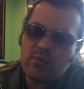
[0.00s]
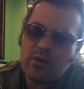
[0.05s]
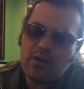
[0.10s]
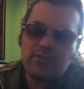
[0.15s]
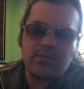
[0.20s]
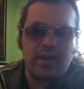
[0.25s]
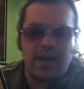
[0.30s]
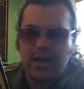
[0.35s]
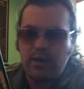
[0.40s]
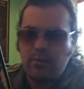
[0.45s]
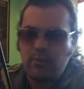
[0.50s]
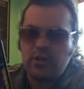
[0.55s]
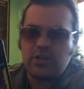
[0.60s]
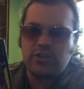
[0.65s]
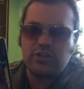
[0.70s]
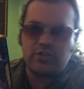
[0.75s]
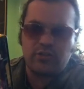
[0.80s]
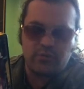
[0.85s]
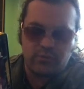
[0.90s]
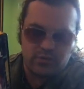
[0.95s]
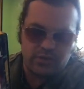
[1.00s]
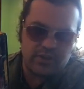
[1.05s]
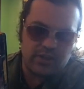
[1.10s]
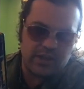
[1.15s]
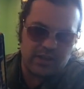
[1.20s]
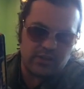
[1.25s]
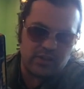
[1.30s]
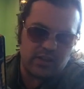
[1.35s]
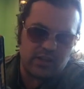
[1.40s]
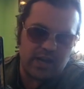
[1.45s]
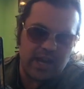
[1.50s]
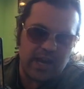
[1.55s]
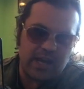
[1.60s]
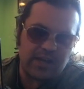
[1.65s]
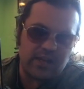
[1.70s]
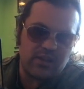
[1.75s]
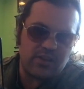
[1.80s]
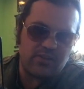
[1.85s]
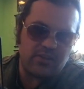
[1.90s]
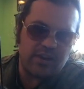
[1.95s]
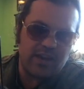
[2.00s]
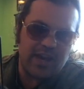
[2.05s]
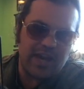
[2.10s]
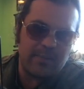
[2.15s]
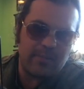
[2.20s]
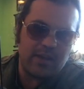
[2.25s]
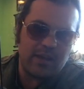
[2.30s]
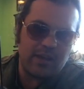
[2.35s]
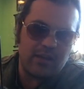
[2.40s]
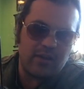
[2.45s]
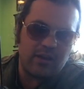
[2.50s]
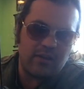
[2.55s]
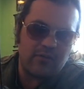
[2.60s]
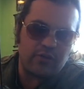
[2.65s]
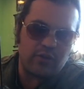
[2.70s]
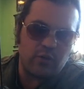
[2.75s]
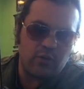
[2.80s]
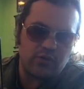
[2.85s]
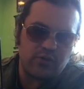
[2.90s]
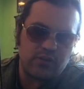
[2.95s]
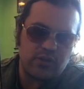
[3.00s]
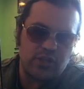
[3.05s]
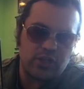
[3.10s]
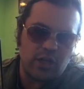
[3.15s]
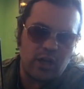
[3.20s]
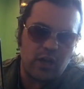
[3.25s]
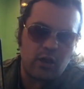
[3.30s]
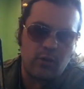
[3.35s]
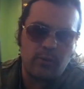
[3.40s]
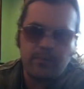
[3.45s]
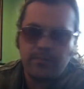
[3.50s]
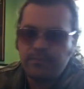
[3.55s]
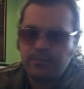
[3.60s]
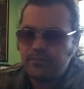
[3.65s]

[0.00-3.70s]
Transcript: one, which the 90s anime of Ghost in the Shell.